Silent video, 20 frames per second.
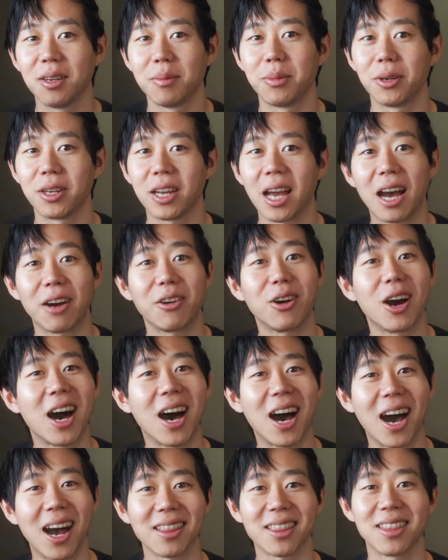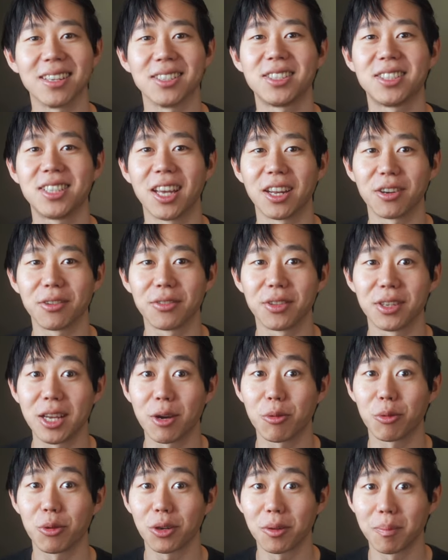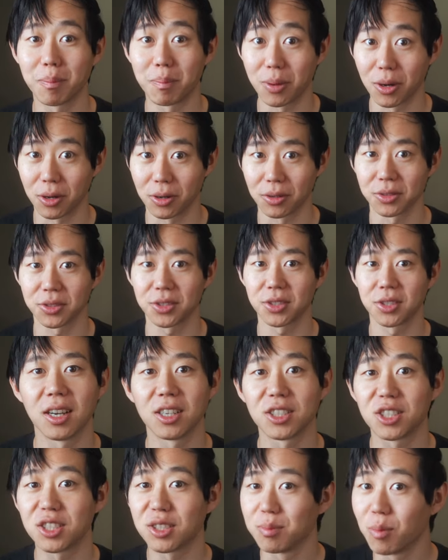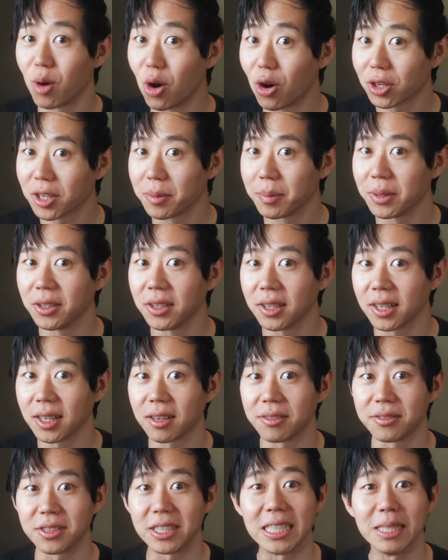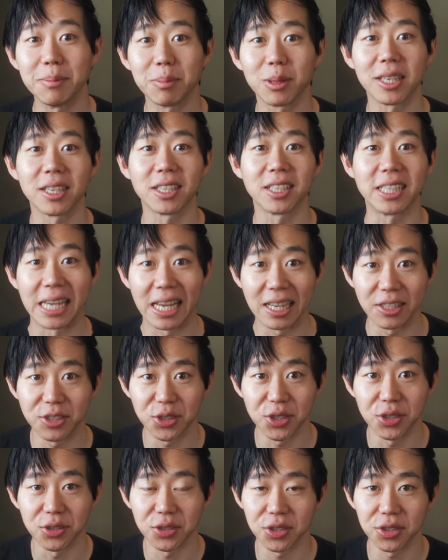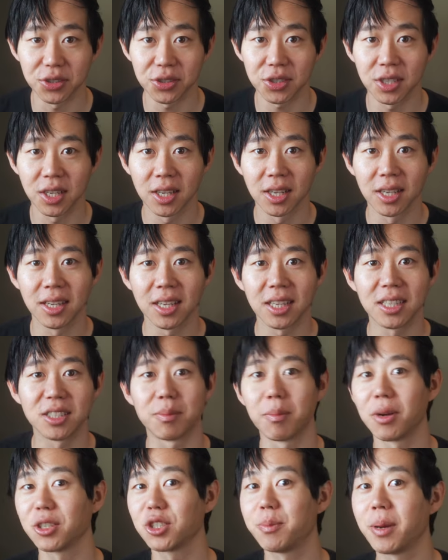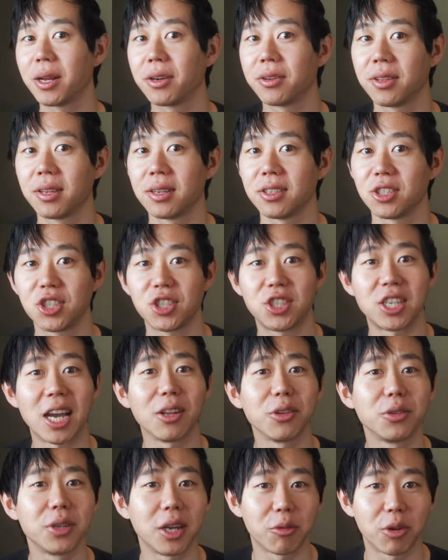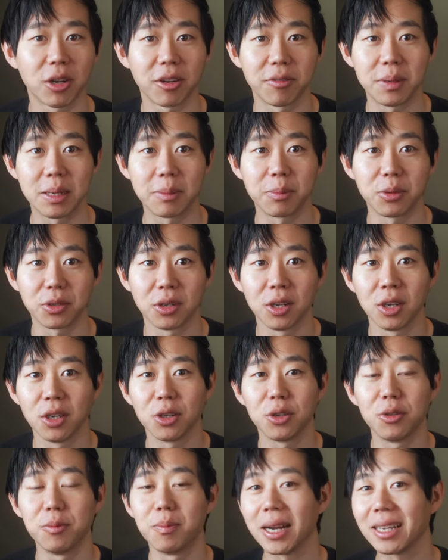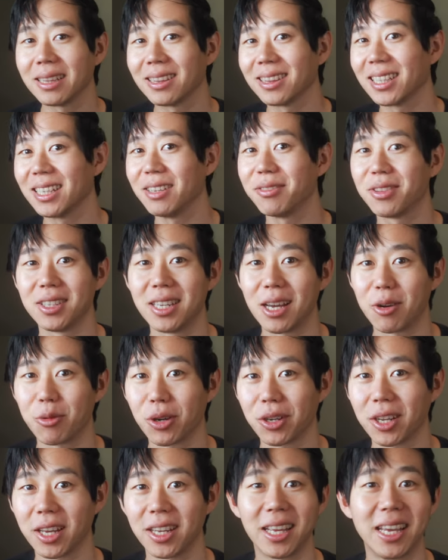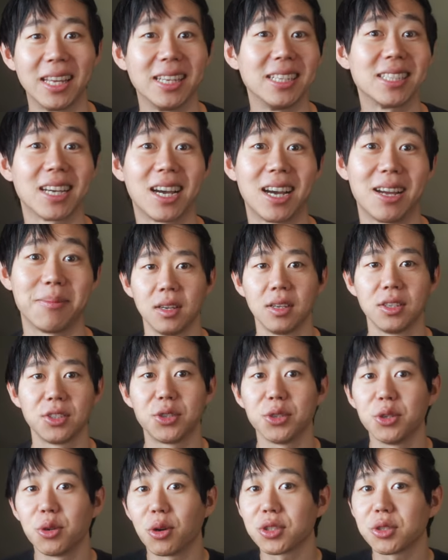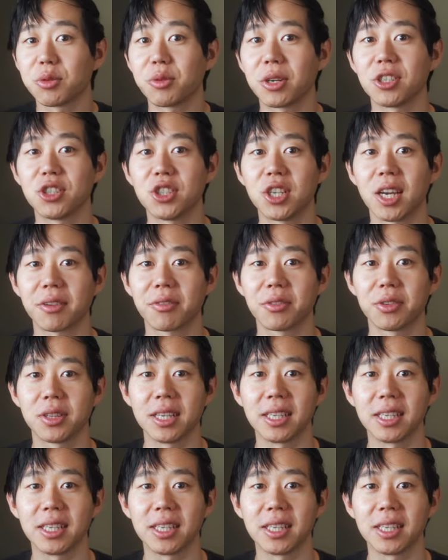but how hot the center of the network burns. A small community of deeply engaged users is much better than a shallow network of people who might leave the network at any time. So you also want to check for the